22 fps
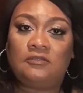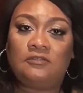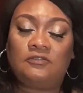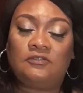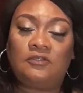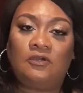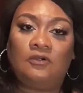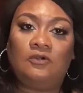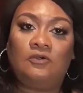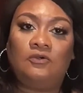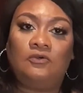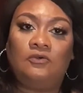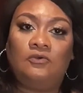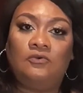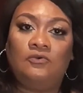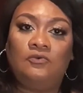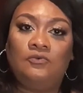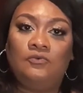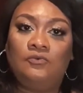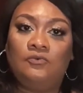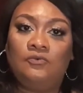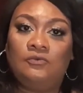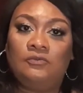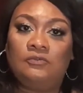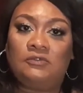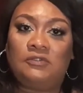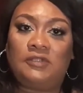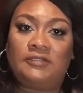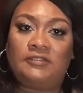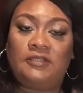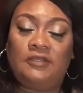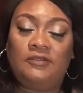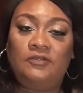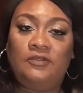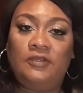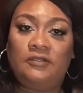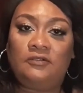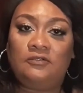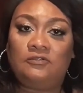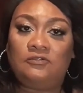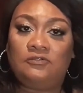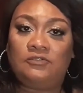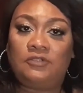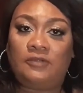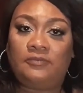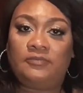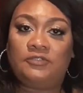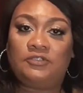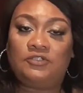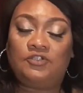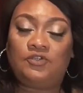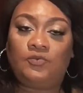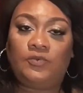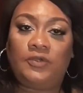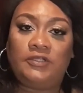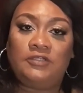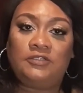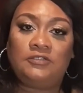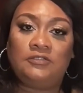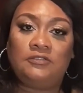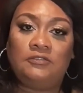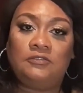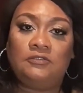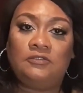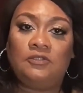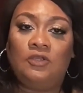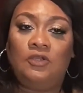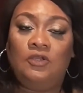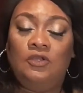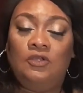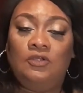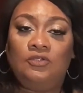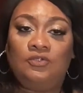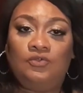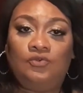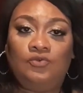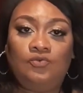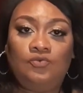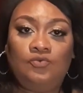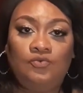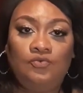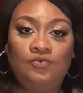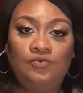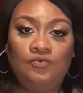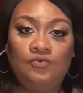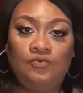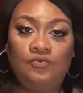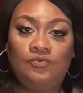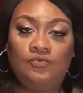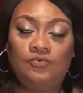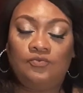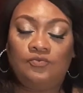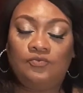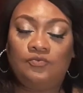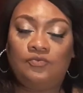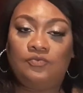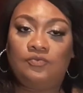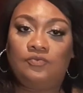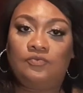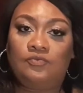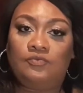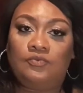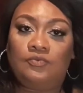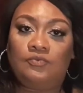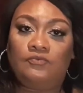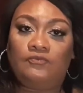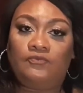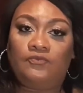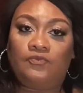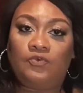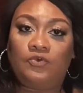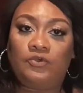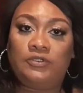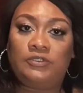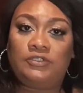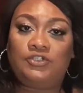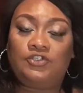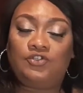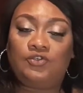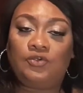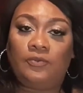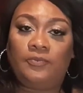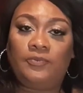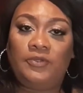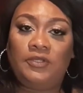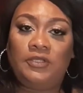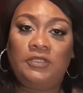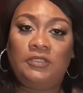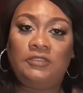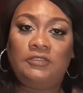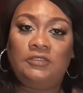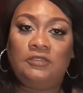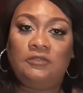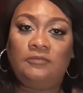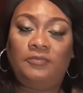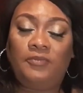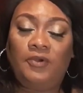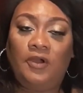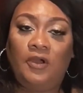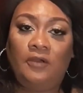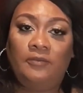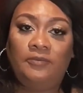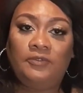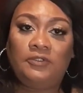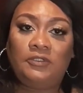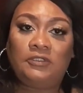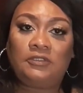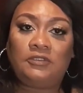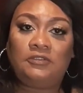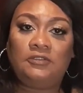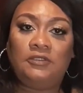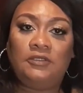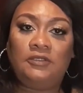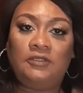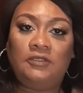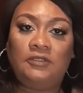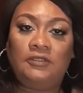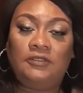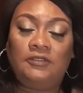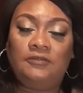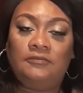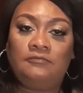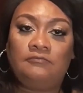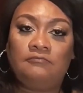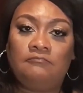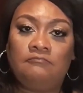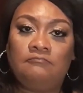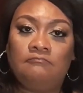So that's how you handle those type of situations. You voiced your opinion publicly.